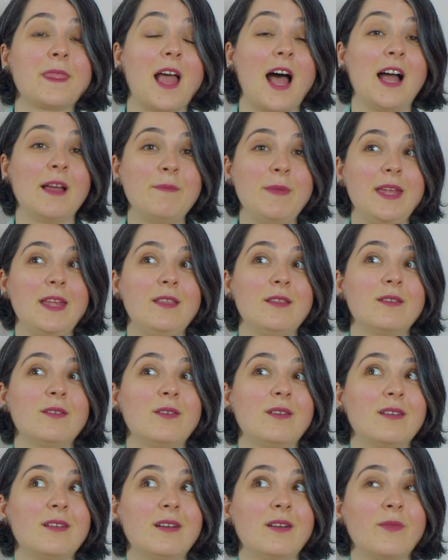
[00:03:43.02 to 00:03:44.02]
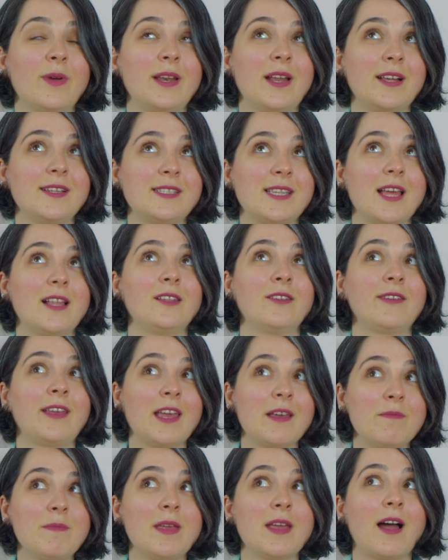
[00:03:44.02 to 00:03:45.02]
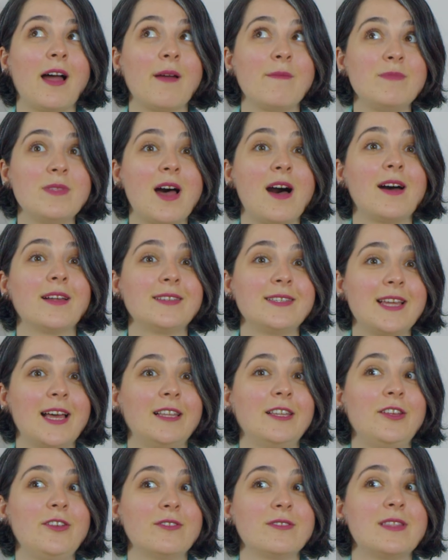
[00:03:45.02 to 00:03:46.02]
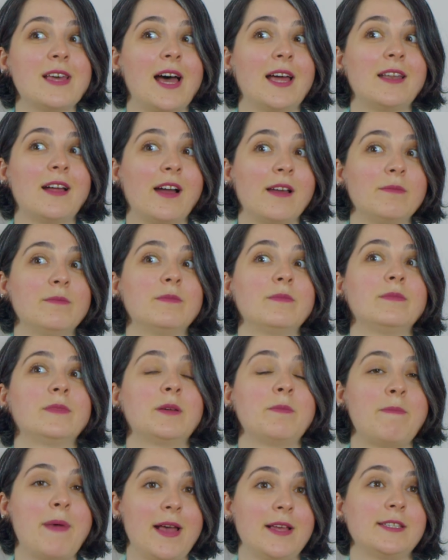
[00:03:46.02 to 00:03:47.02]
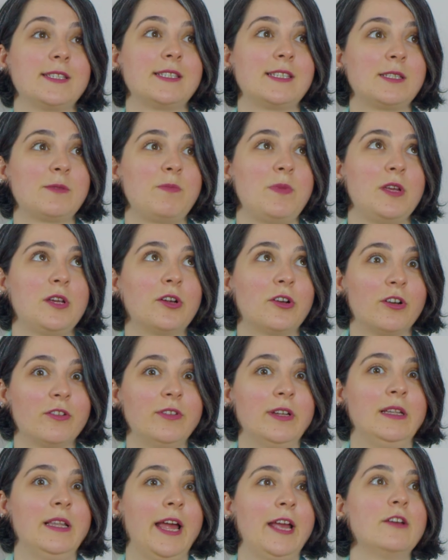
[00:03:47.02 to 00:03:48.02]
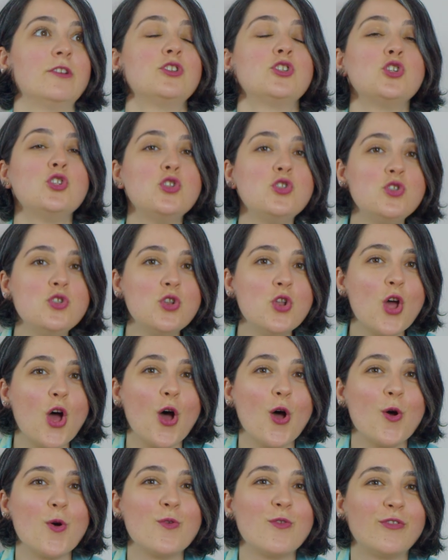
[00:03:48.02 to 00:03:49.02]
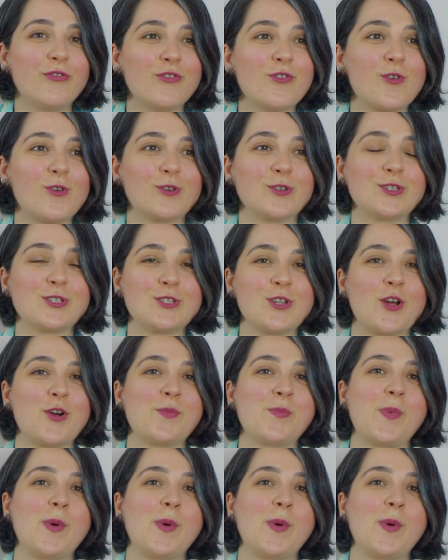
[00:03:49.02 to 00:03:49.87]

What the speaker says: I mean, when I said look at me, I'm not telling you that I'm the best speaker of the language. No, of course no.